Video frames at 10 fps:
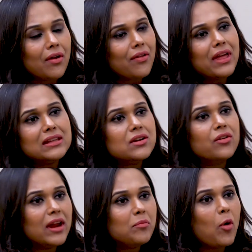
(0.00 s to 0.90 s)
That's a
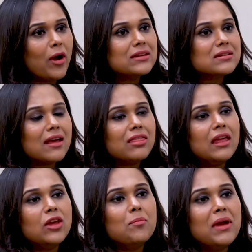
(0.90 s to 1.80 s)
great point, and I
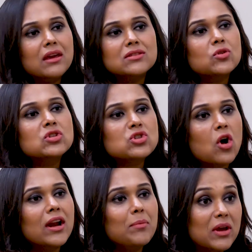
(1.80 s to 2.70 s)
think you make it so
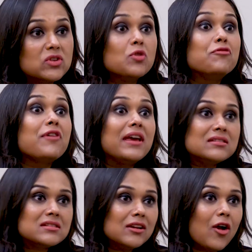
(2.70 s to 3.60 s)
strongly because you faced a